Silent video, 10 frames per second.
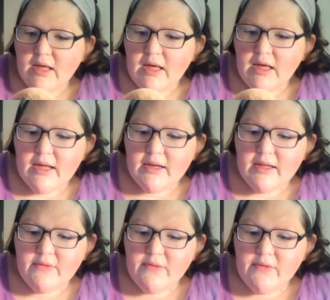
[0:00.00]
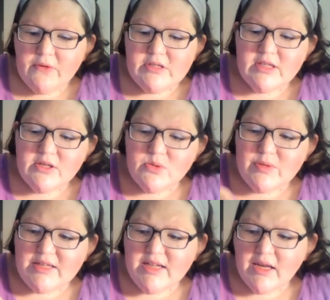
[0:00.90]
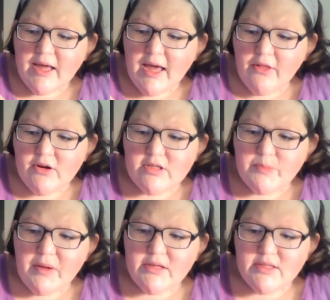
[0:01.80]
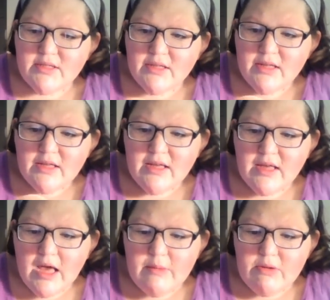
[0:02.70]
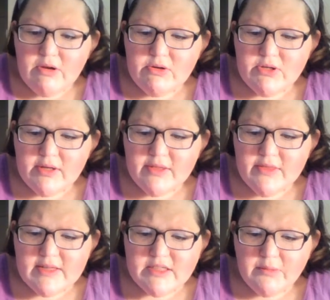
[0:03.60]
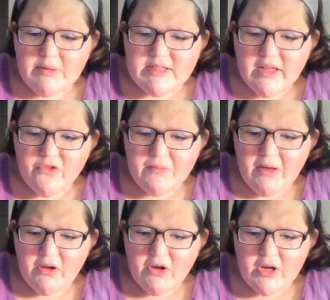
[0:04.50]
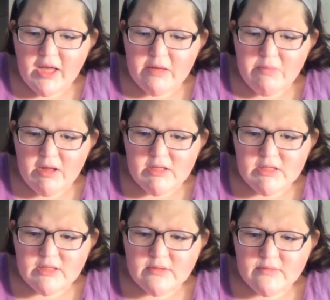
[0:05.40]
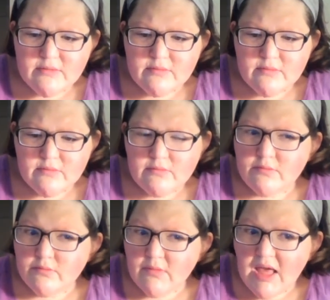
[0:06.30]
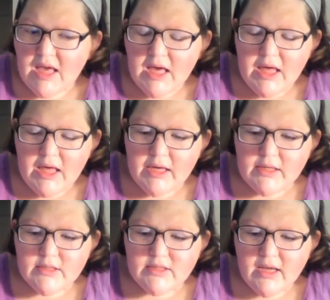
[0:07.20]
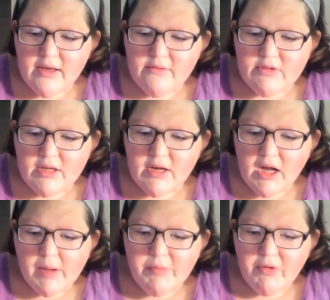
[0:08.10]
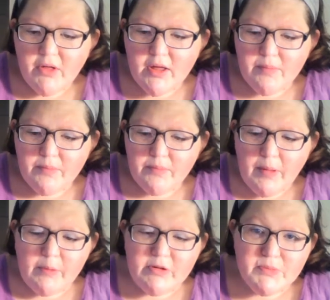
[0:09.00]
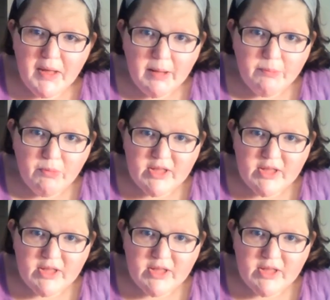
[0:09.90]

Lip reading: And at first this was like $10, but I've been using this on myself for about a good 8 months. And I've done a couple people's makeup with